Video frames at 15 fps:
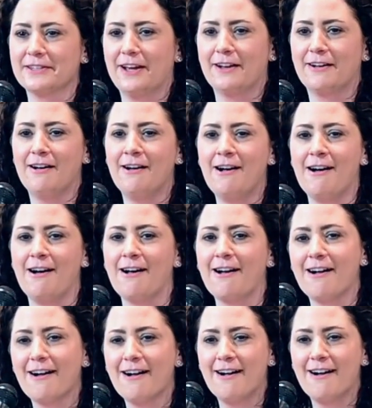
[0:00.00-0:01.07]
like,
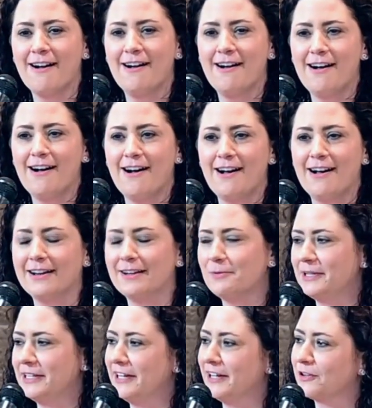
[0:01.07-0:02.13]

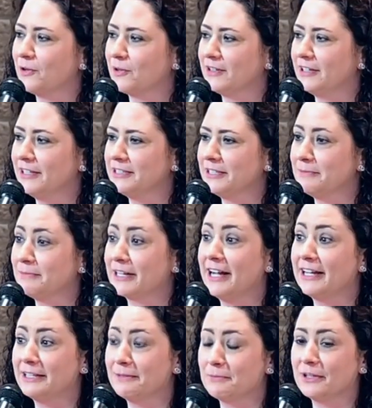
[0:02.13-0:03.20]
we can't go to London, but
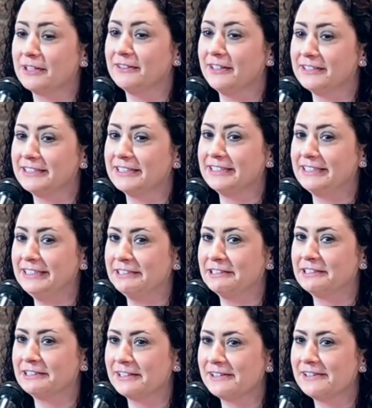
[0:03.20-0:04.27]
I can bring London
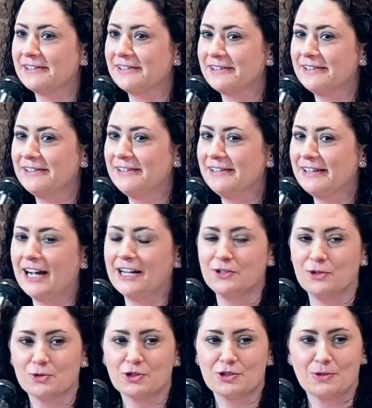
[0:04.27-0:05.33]
here. I
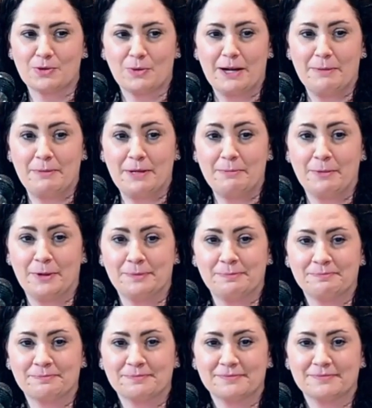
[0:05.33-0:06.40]
know just the right people.
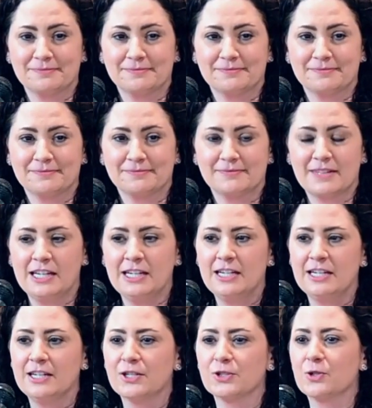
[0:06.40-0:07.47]

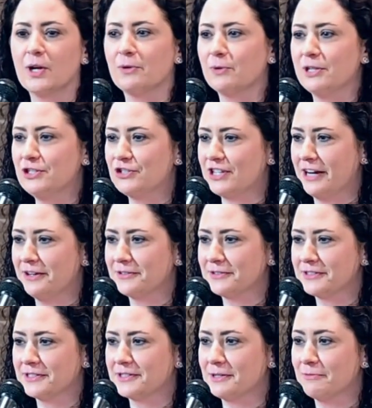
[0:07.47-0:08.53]
So I reached
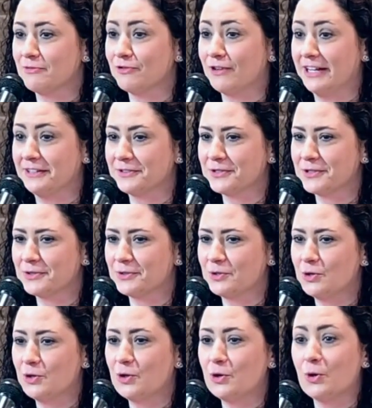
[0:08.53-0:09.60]
out to some friends
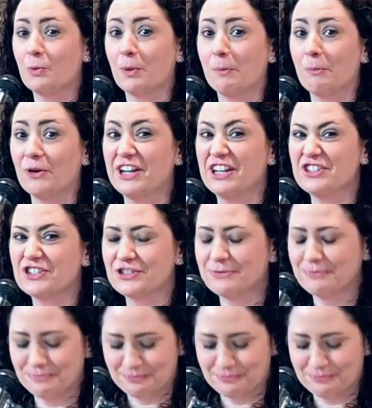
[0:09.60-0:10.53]
who were British,